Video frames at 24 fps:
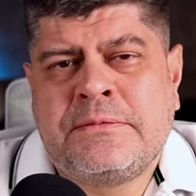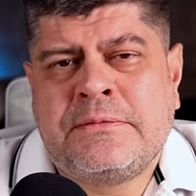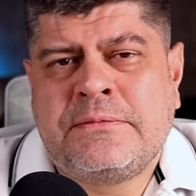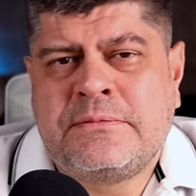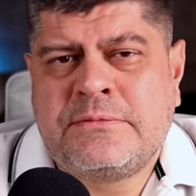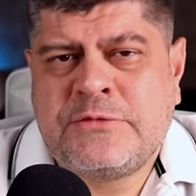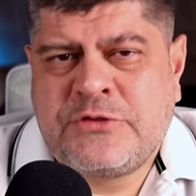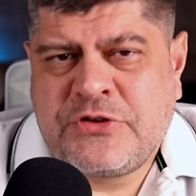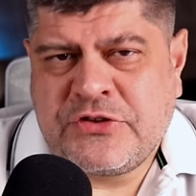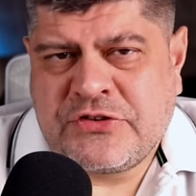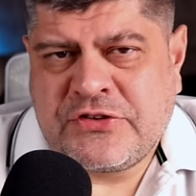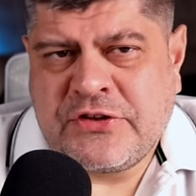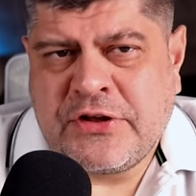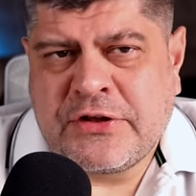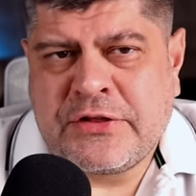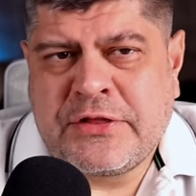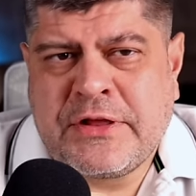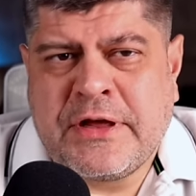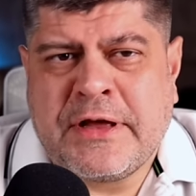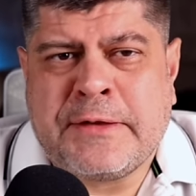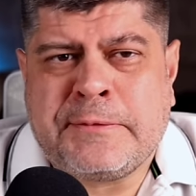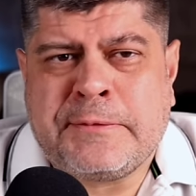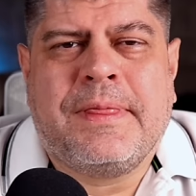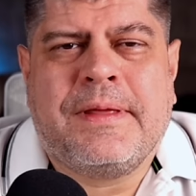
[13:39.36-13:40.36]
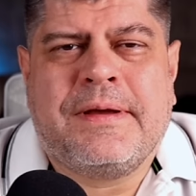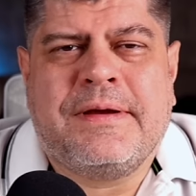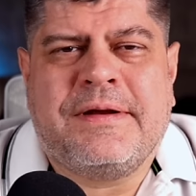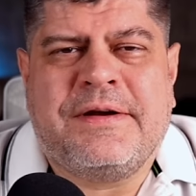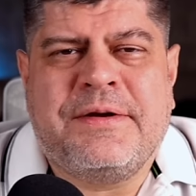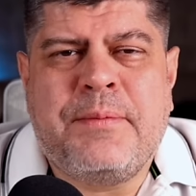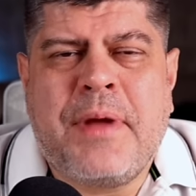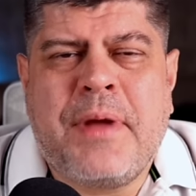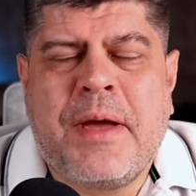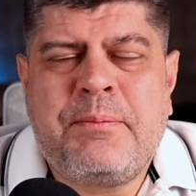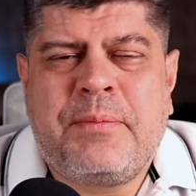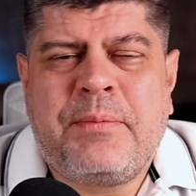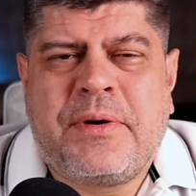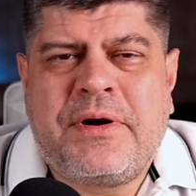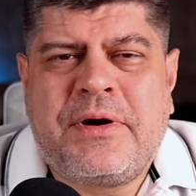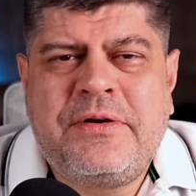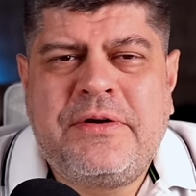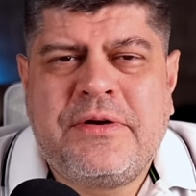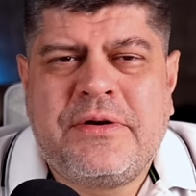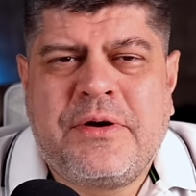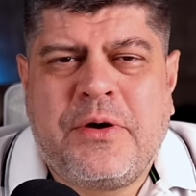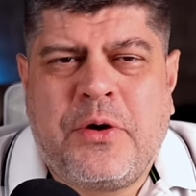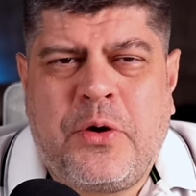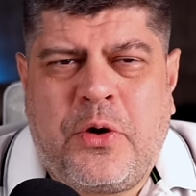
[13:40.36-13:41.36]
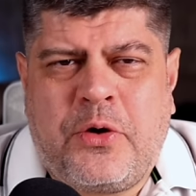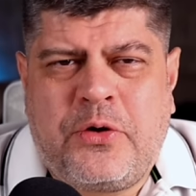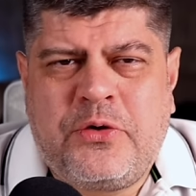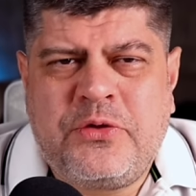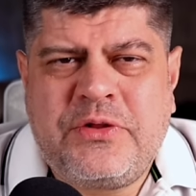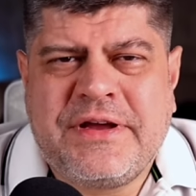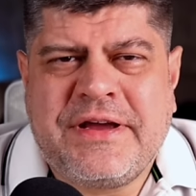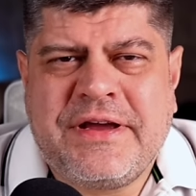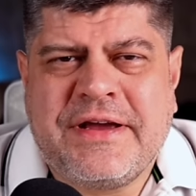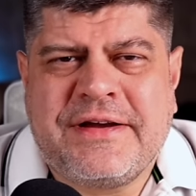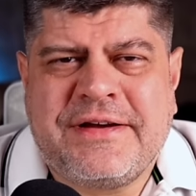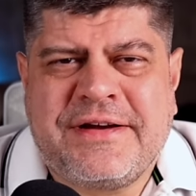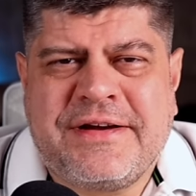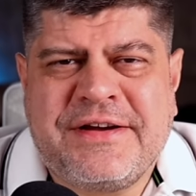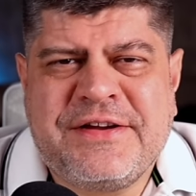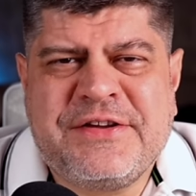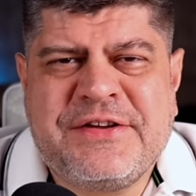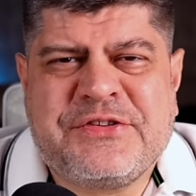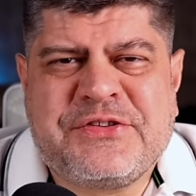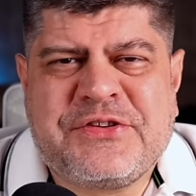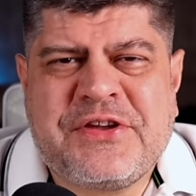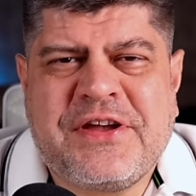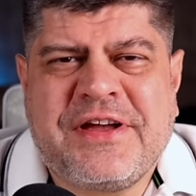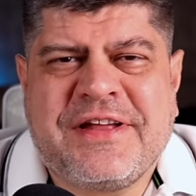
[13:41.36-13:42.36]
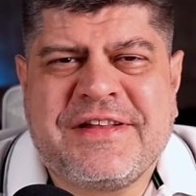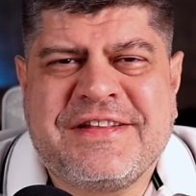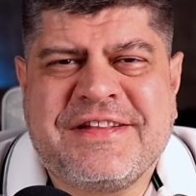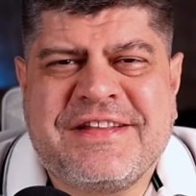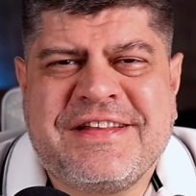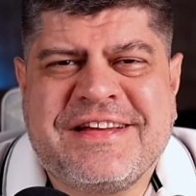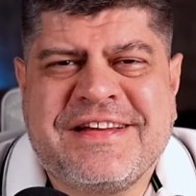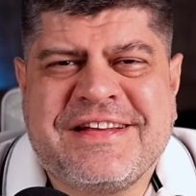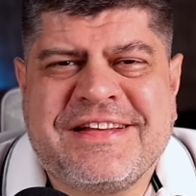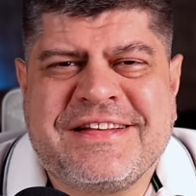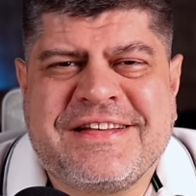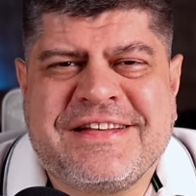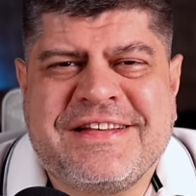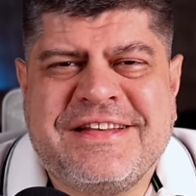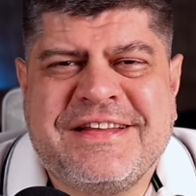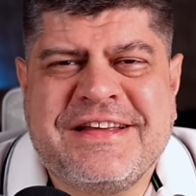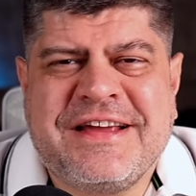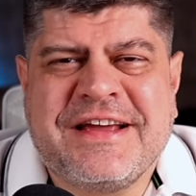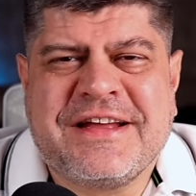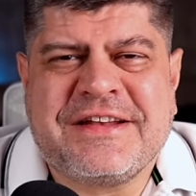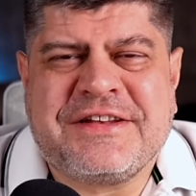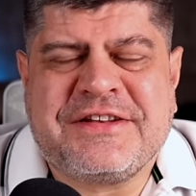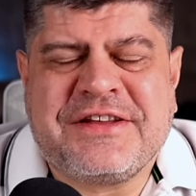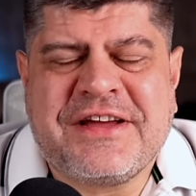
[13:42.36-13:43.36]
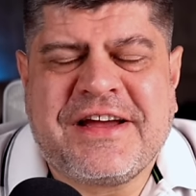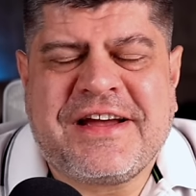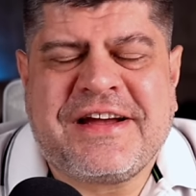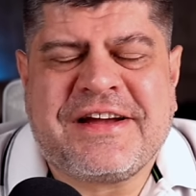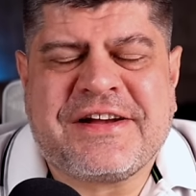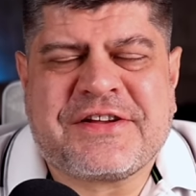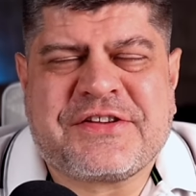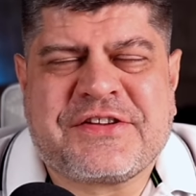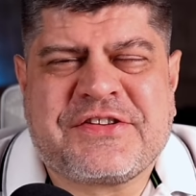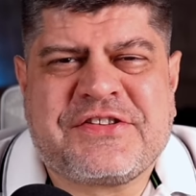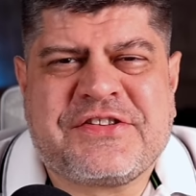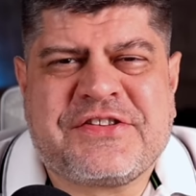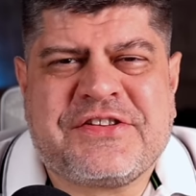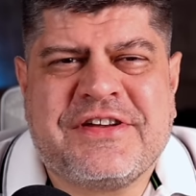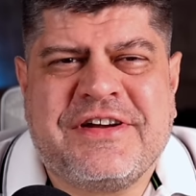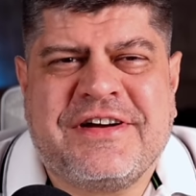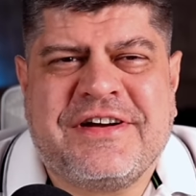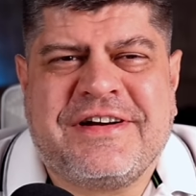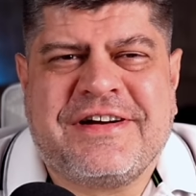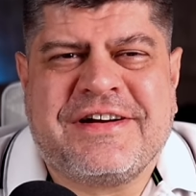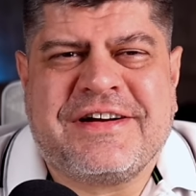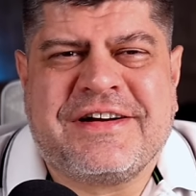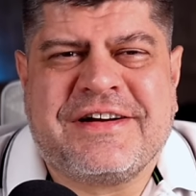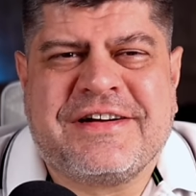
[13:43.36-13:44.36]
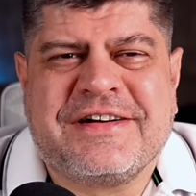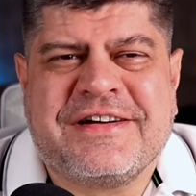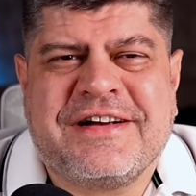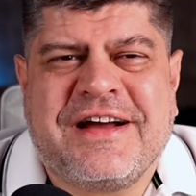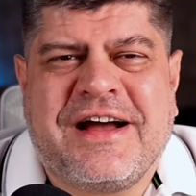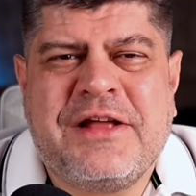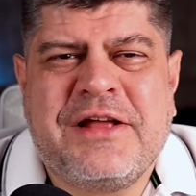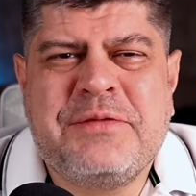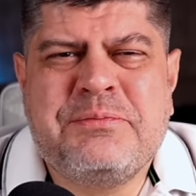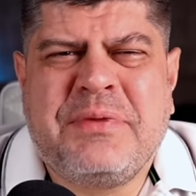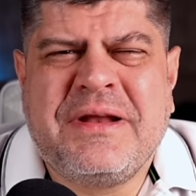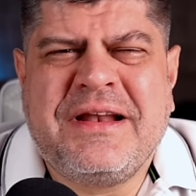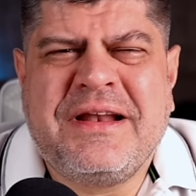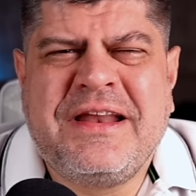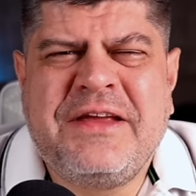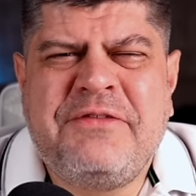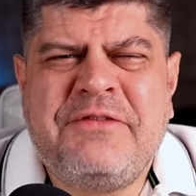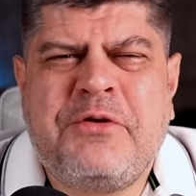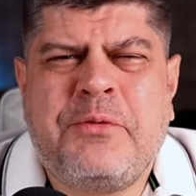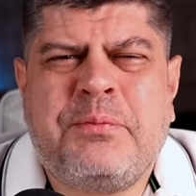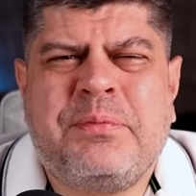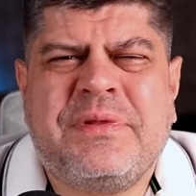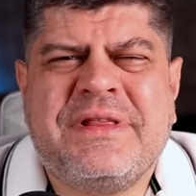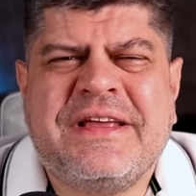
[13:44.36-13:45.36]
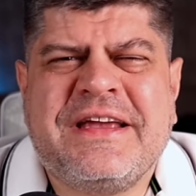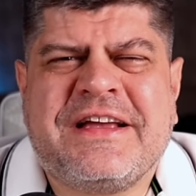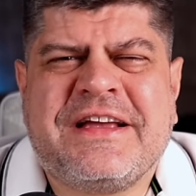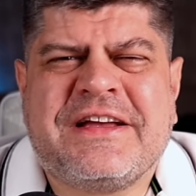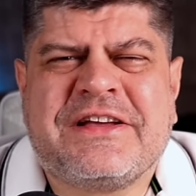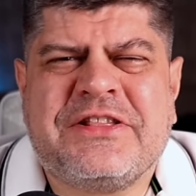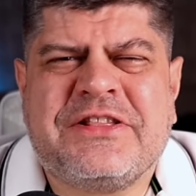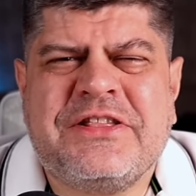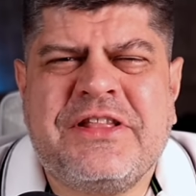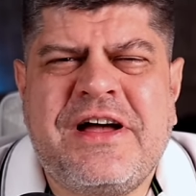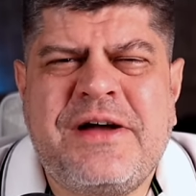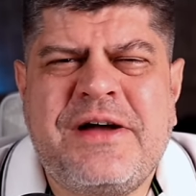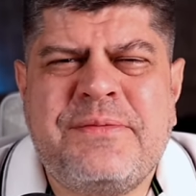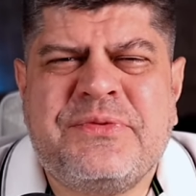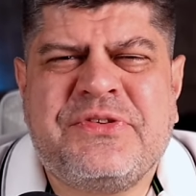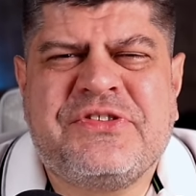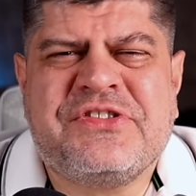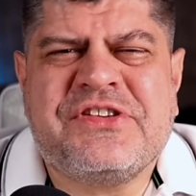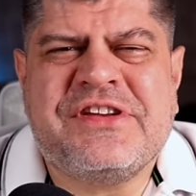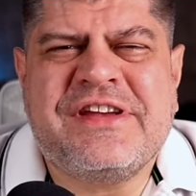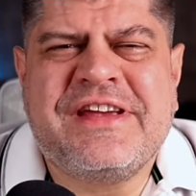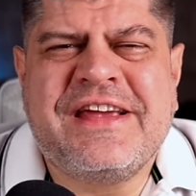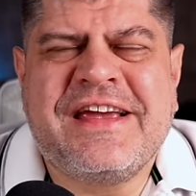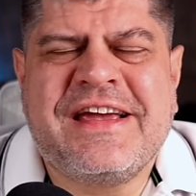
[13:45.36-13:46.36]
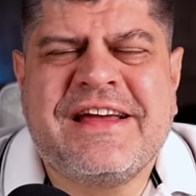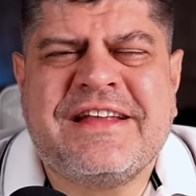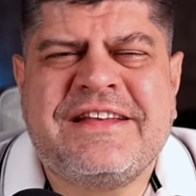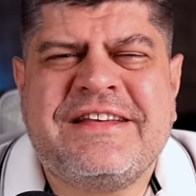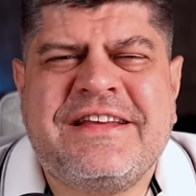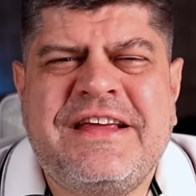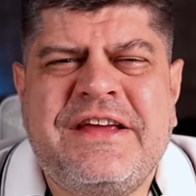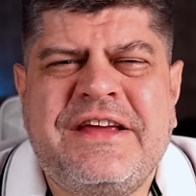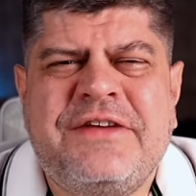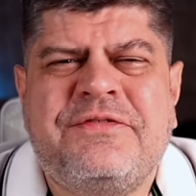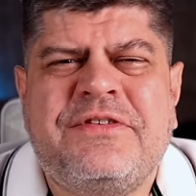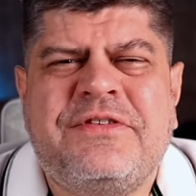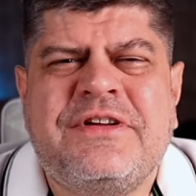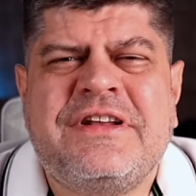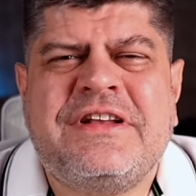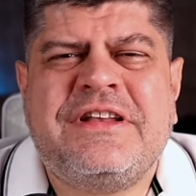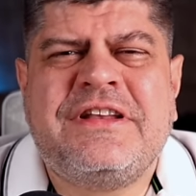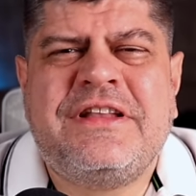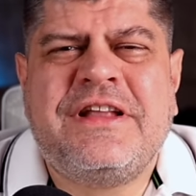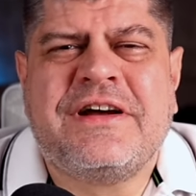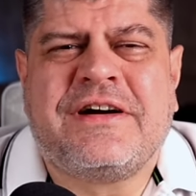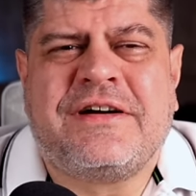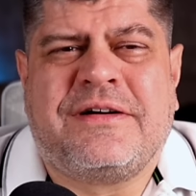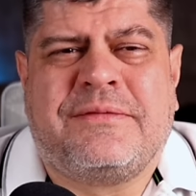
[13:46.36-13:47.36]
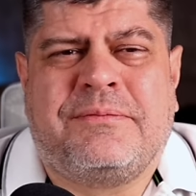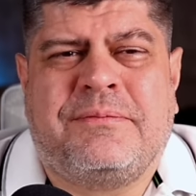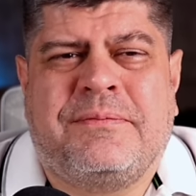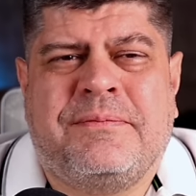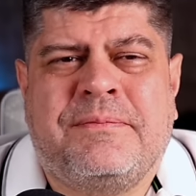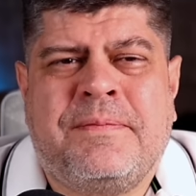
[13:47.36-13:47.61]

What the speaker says: Just like that. Remember, earlier I said that the attacks are unbelievably clumsy and even dumb.